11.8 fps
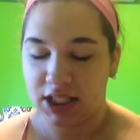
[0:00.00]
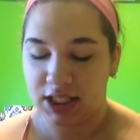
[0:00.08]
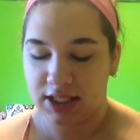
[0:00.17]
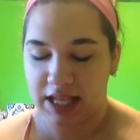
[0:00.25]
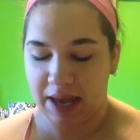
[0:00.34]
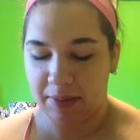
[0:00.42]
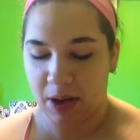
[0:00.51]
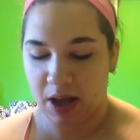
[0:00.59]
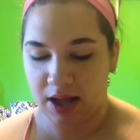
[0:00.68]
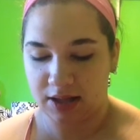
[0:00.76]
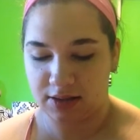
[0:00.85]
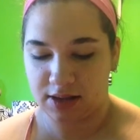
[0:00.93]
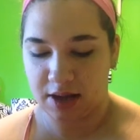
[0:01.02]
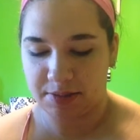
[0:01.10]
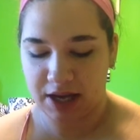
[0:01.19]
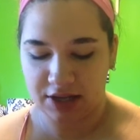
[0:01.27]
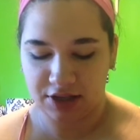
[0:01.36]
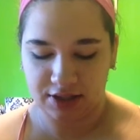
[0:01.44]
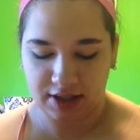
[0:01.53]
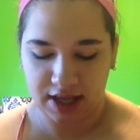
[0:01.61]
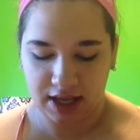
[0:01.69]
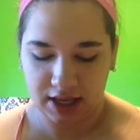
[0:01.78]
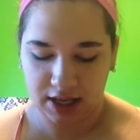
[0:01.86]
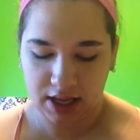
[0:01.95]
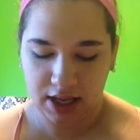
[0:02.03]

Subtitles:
Same concept. I just think,